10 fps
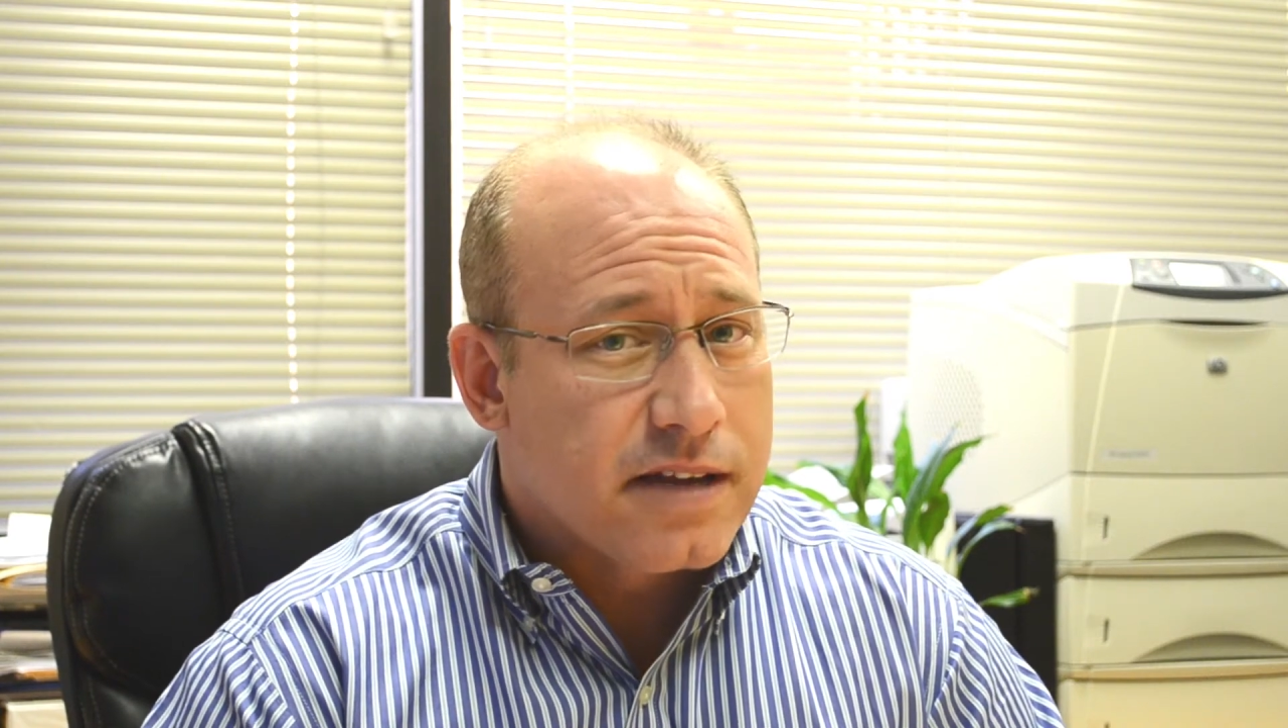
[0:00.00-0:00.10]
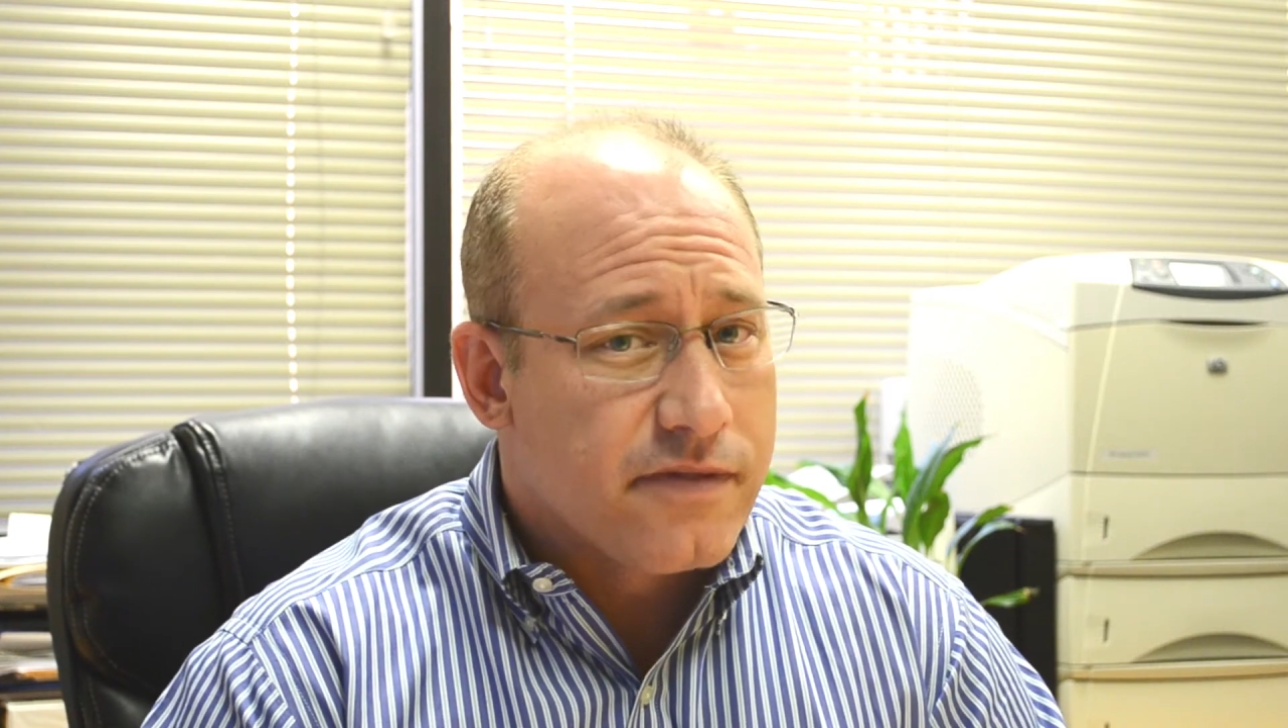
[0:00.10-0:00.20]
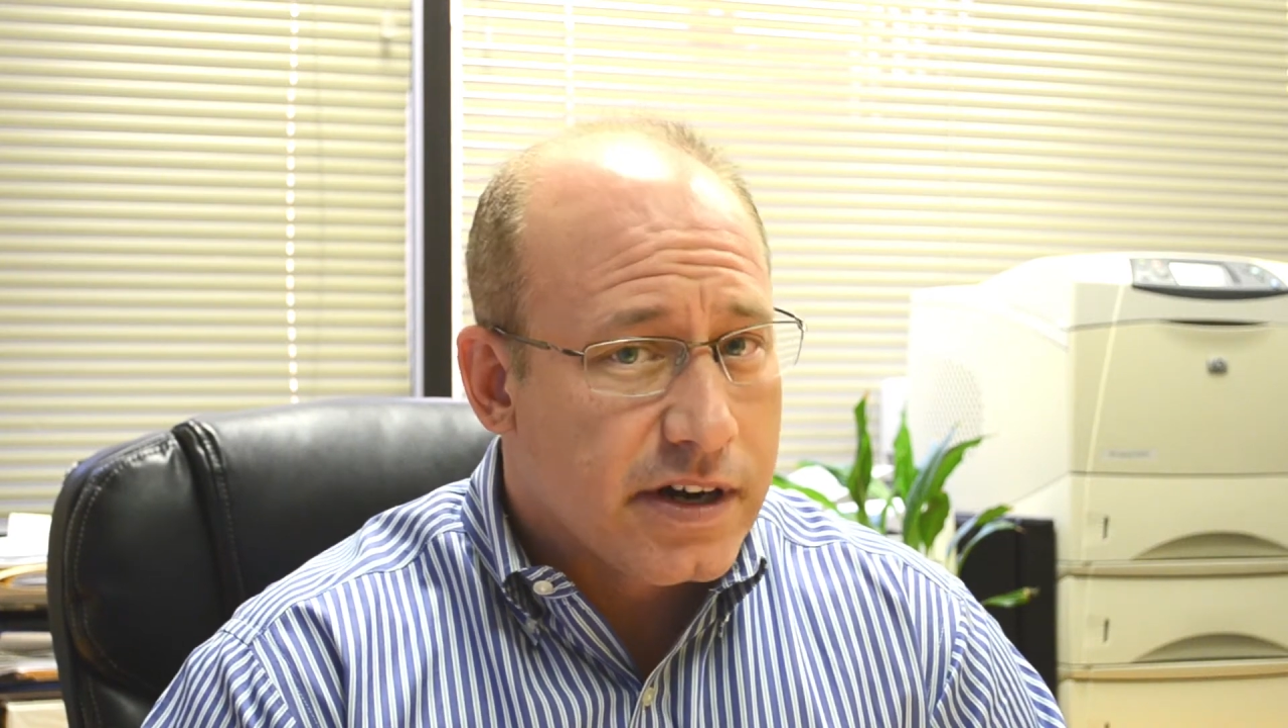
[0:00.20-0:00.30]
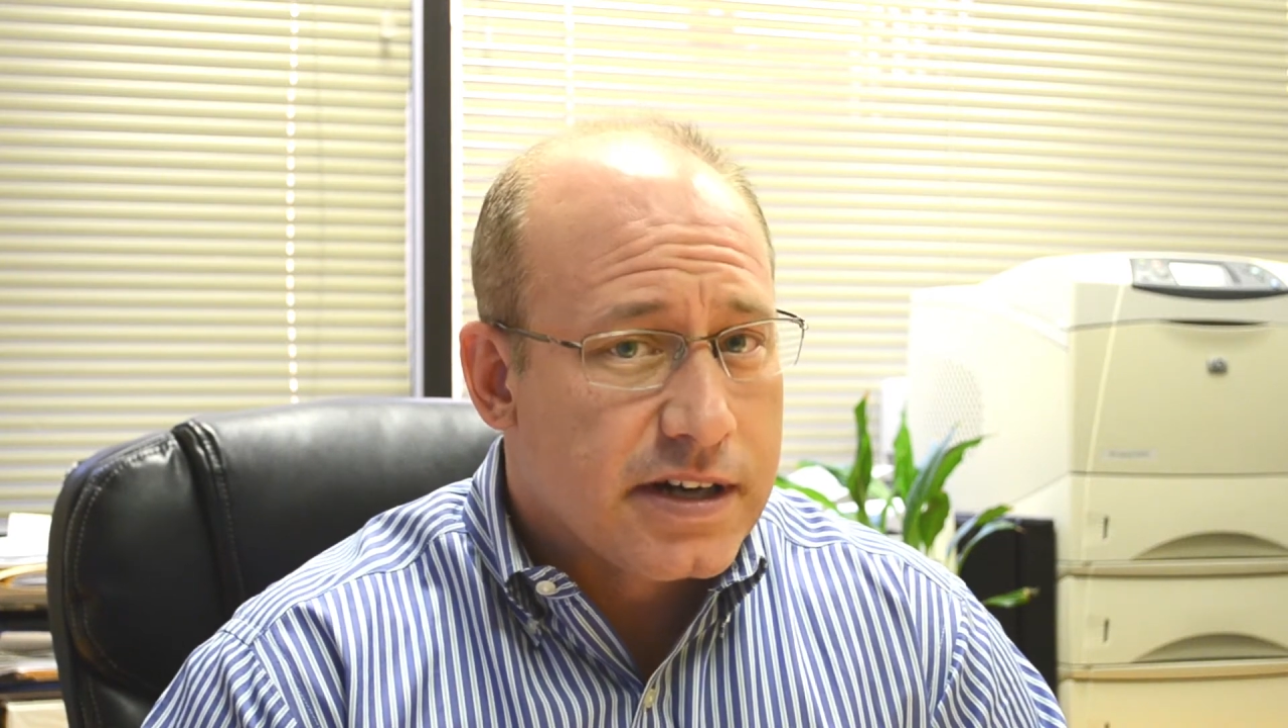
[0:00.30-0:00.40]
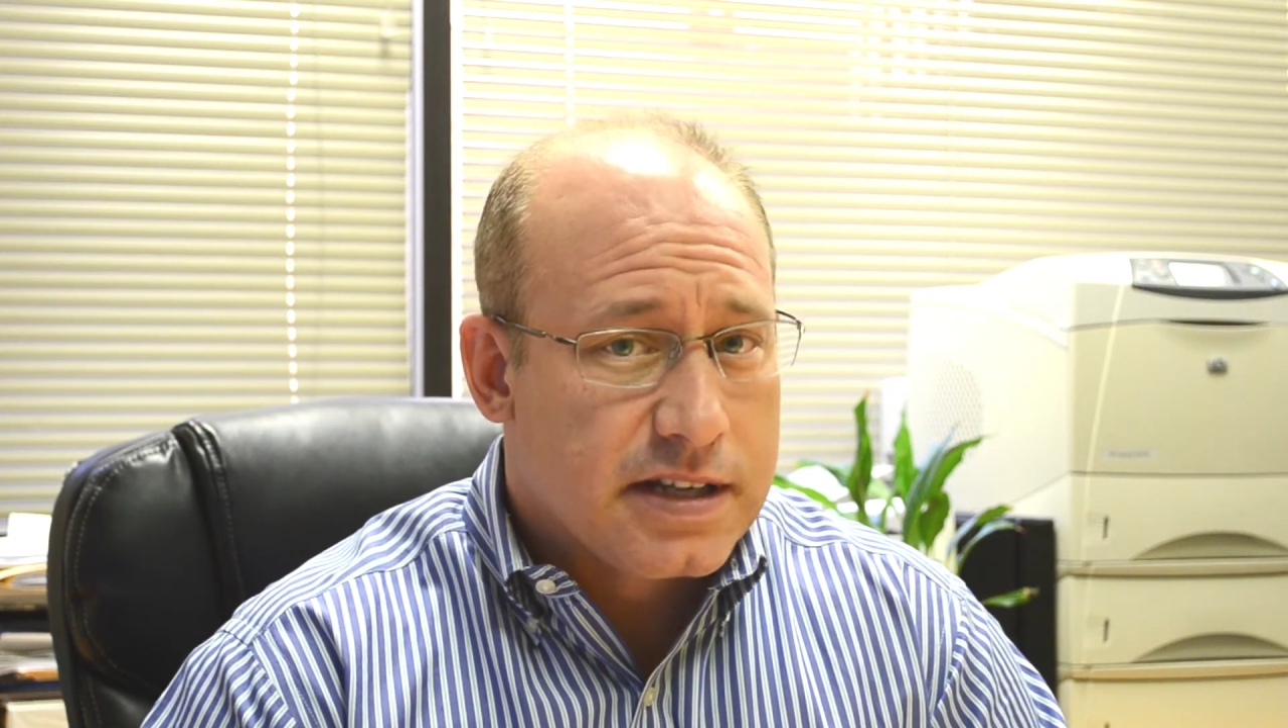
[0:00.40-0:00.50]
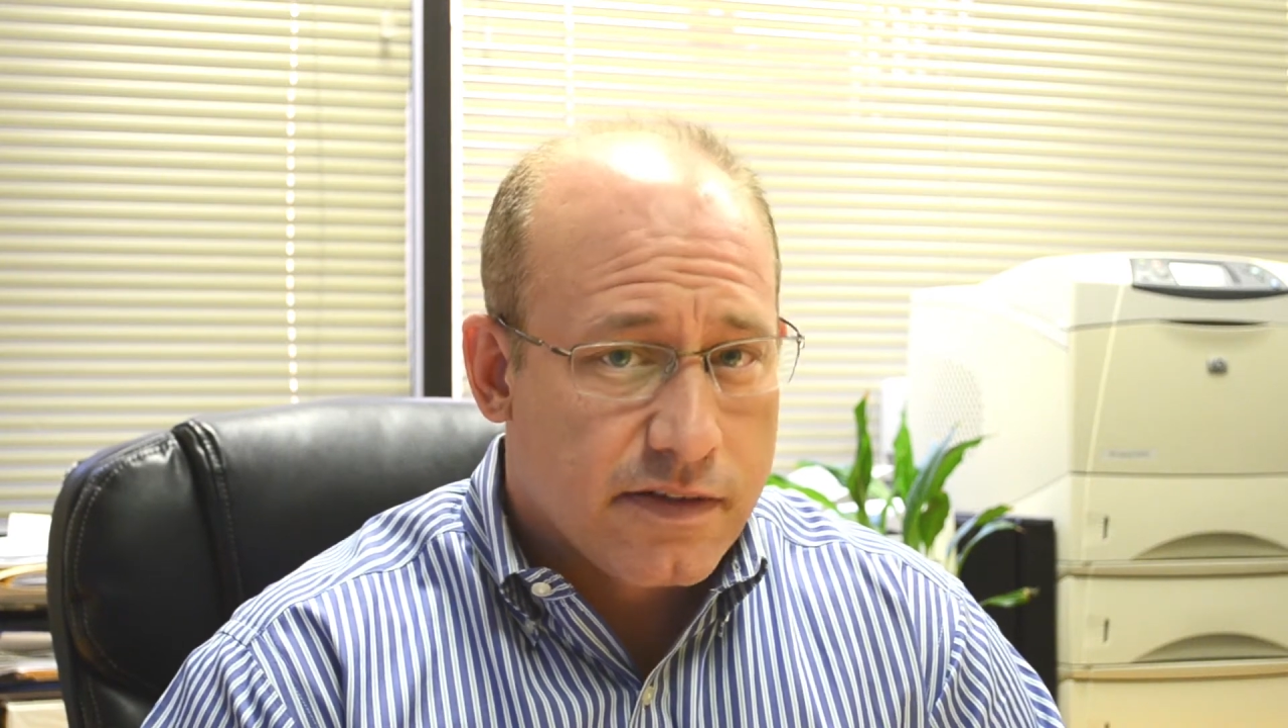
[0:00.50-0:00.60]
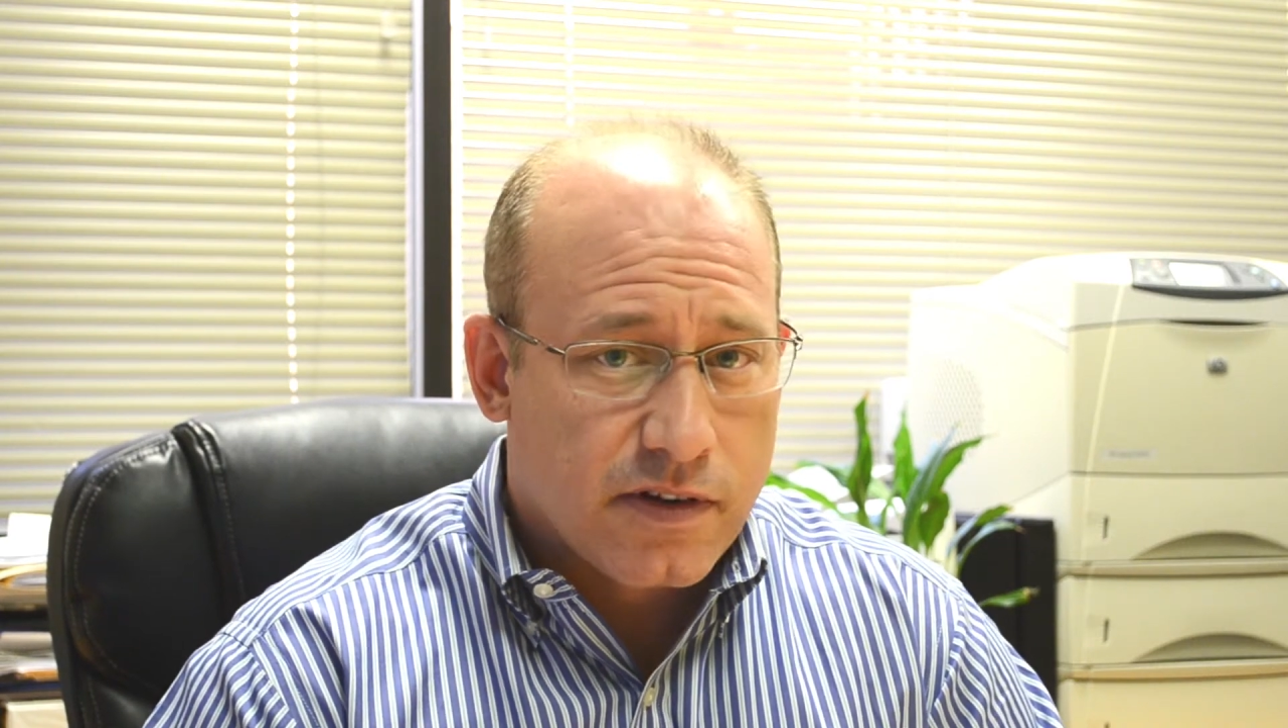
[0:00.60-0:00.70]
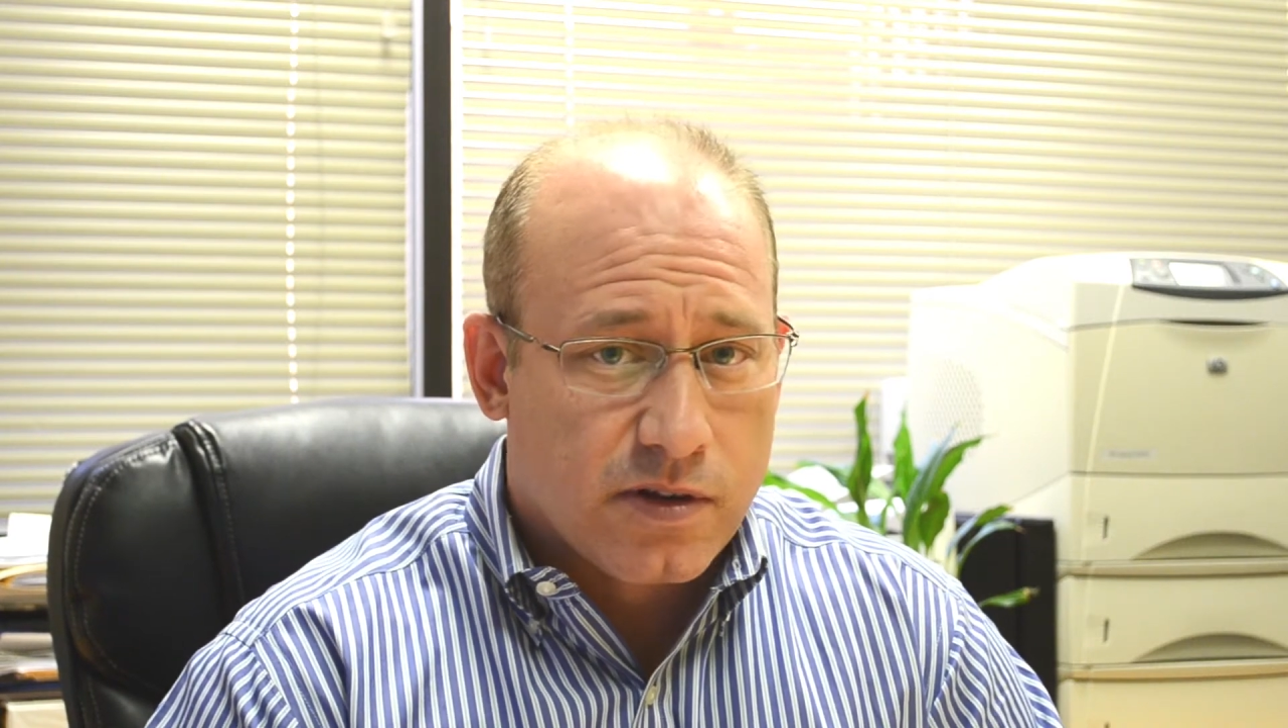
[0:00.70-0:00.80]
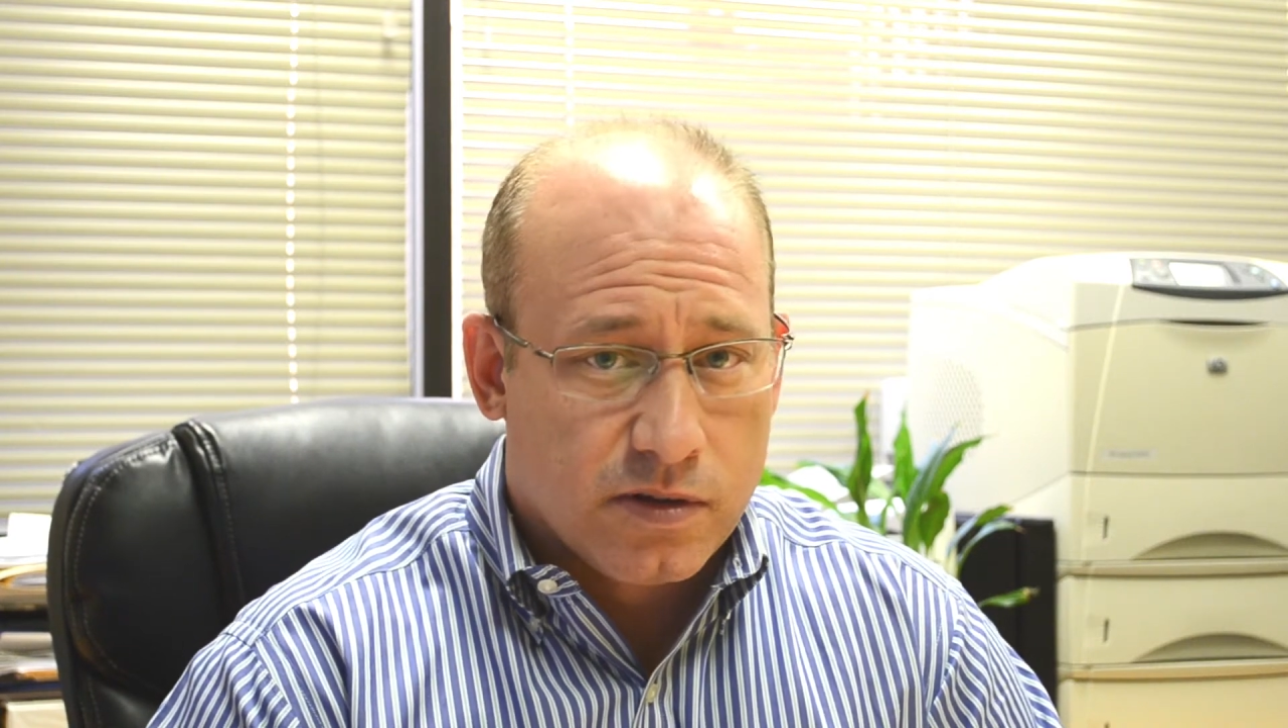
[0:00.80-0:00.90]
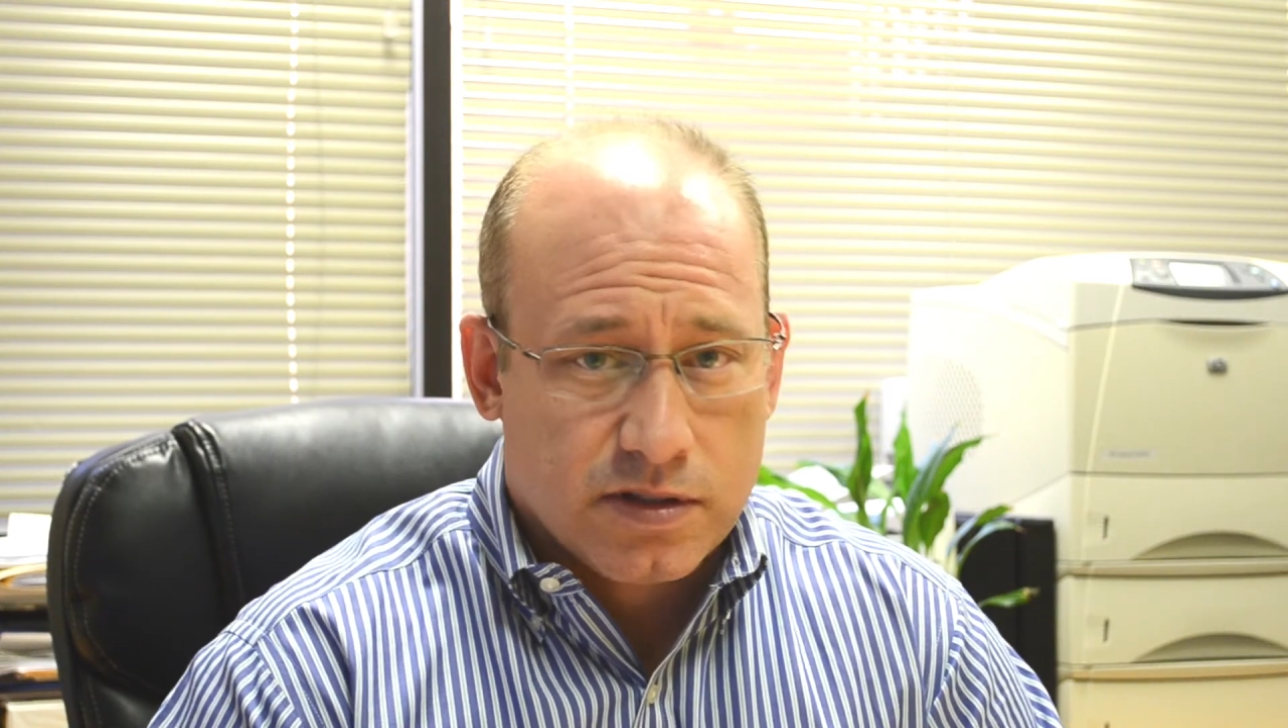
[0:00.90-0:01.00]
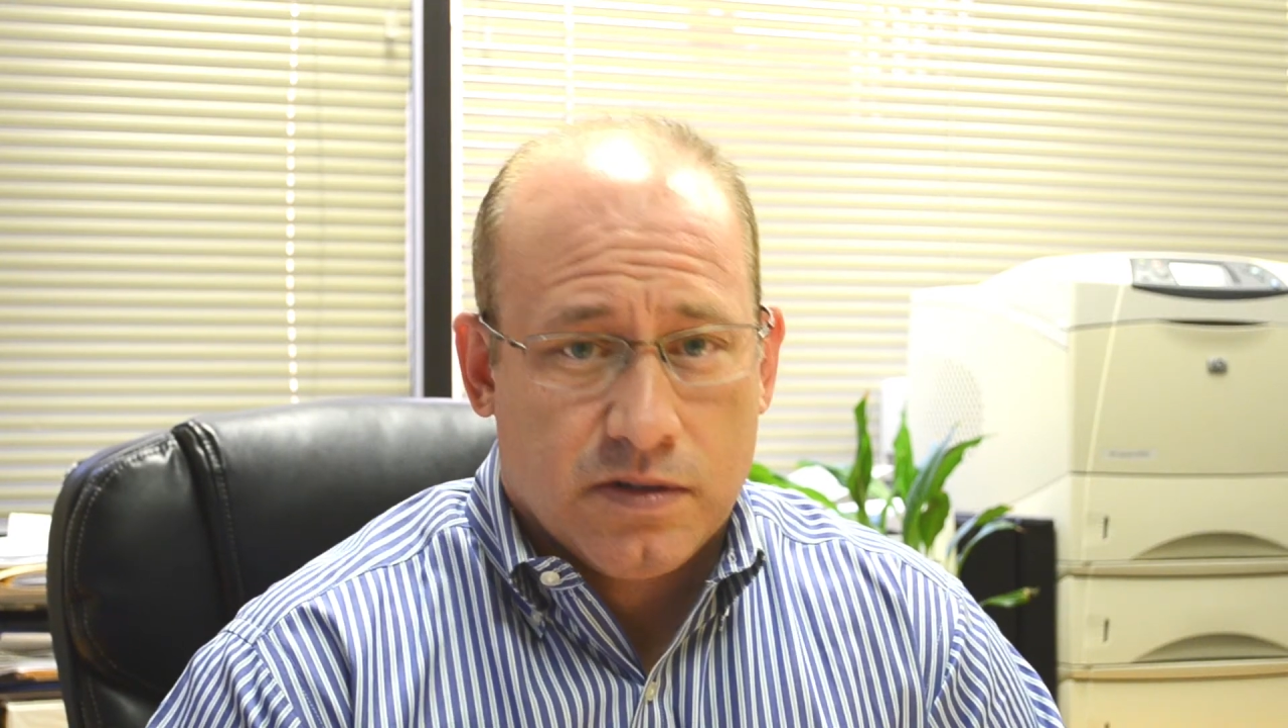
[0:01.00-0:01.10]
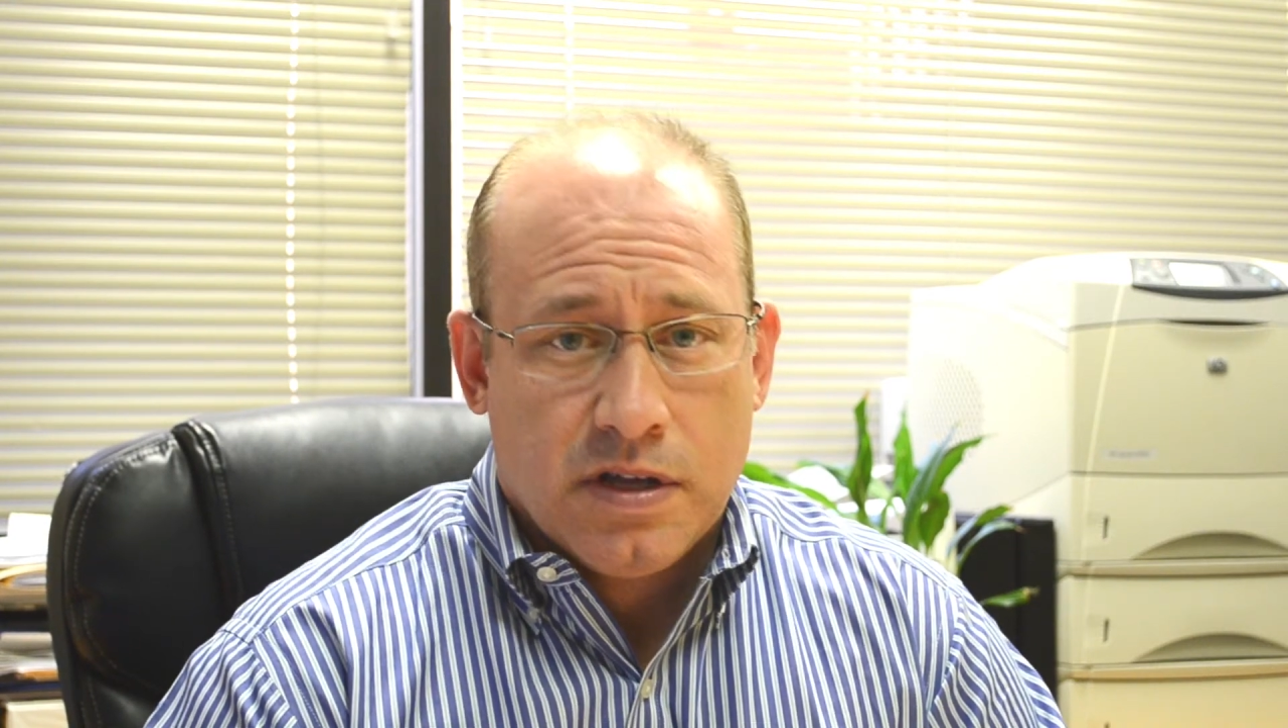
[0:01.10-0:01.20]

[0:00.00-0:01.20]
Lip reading: very difficult